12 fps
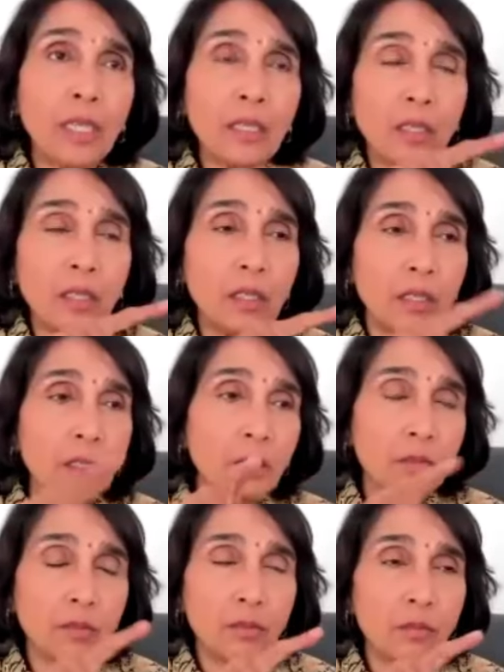at the
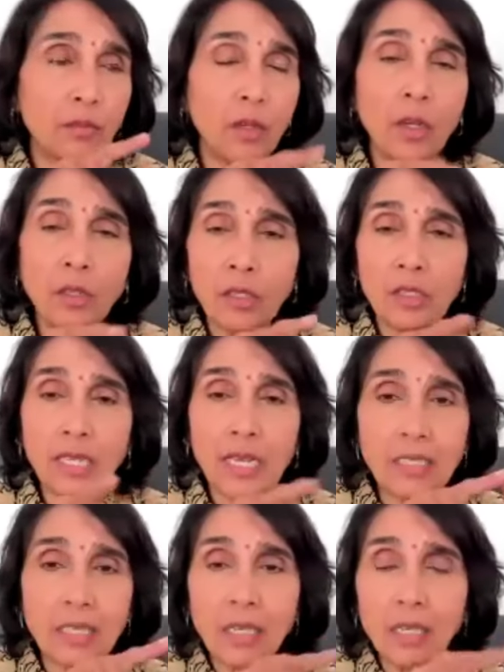
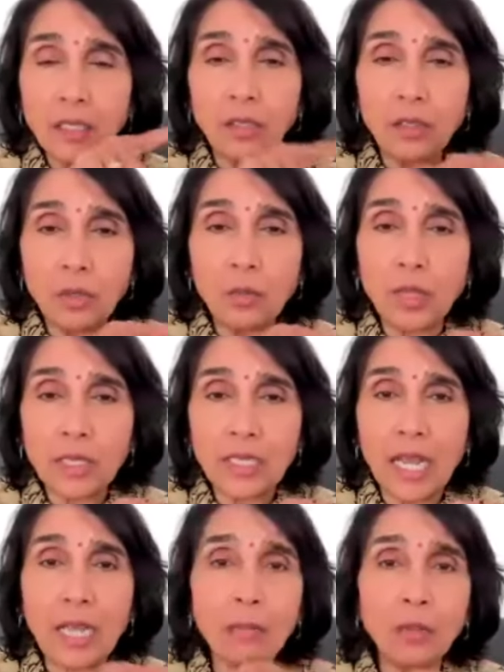Tesla, you know, what
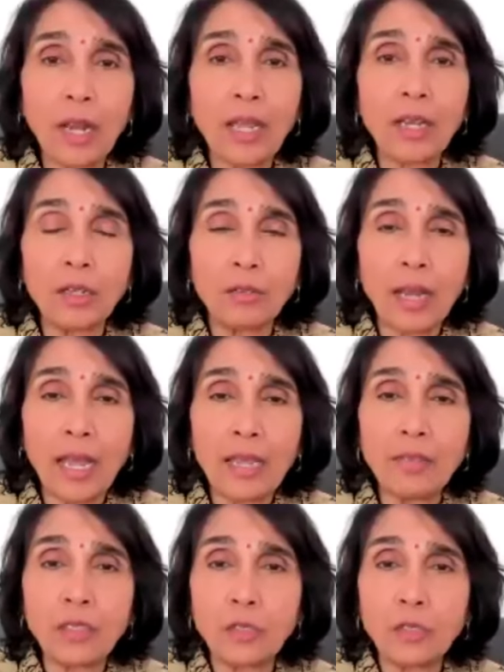time would I arrive?
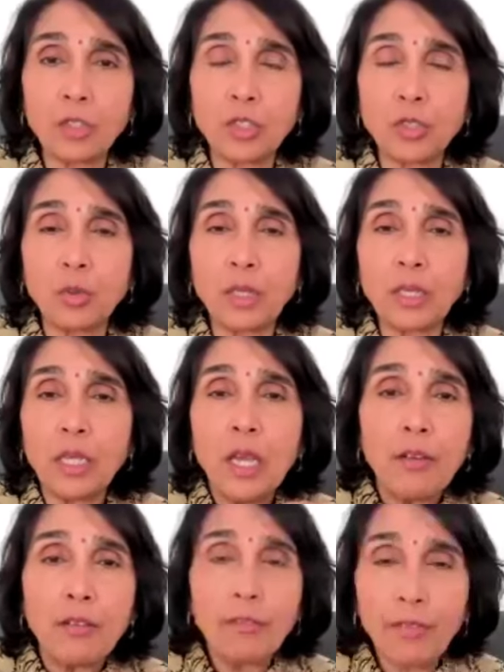And it was showing
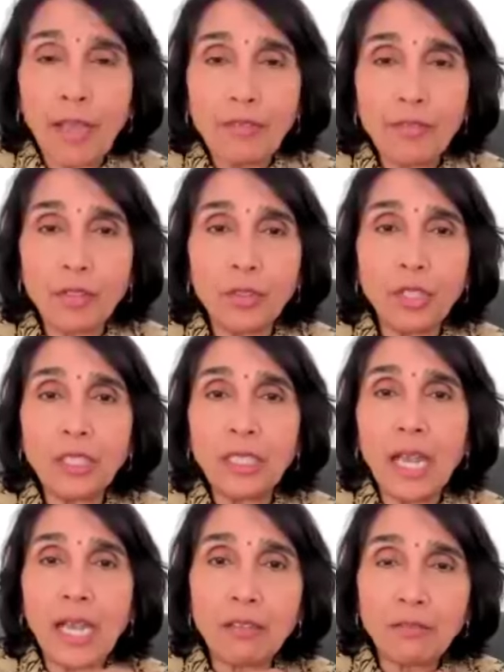
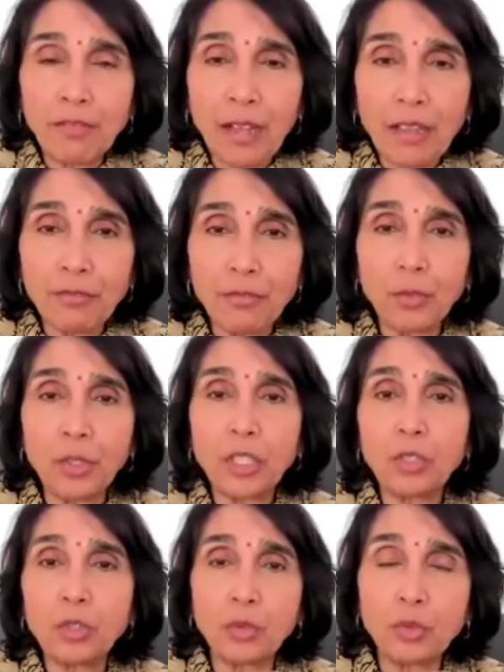5:39,
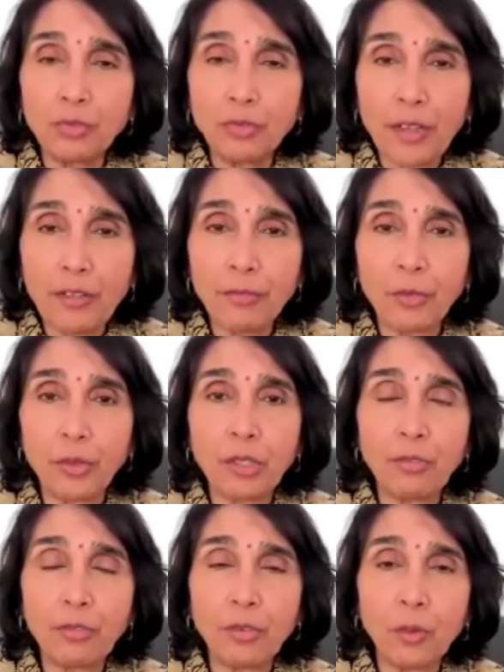5:42,
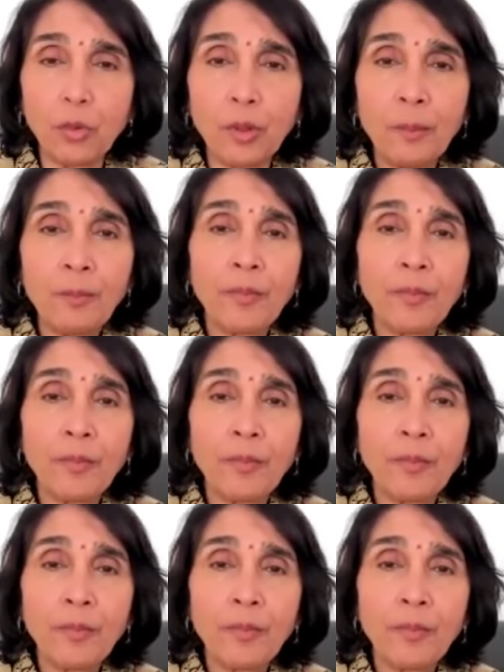5:44.